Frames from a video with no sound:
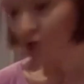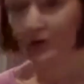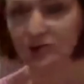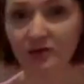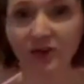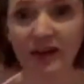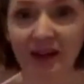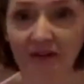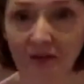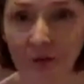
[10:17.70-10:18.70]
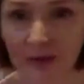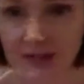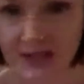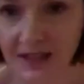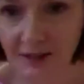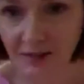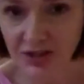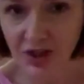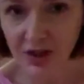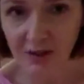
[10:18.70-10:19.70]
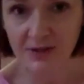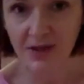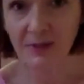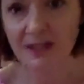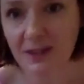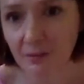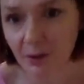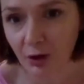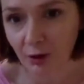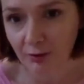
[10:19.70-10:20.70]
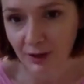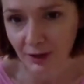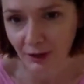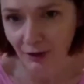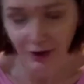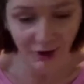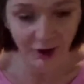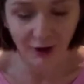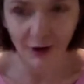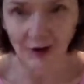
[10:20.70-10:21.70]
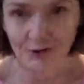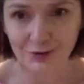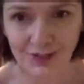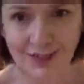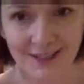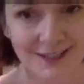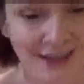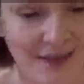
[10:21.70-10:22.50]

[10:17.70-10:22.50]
you'll find everyone will be eating at different times, and that's something I really don't like. I like us all eating together.